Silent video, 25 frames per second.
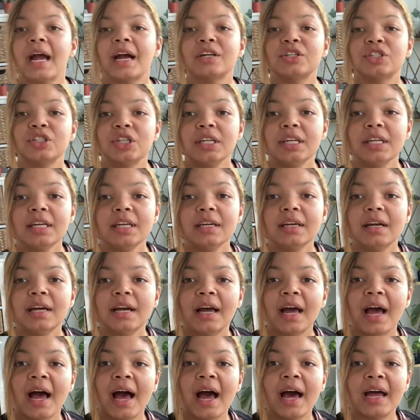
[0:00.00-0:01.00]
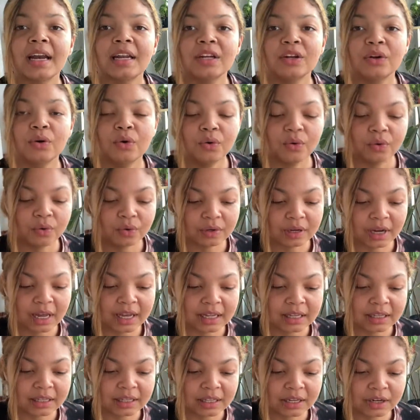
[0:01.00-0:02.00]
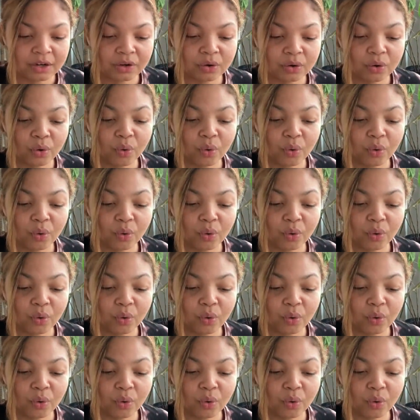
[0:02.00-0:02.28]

actually had an like little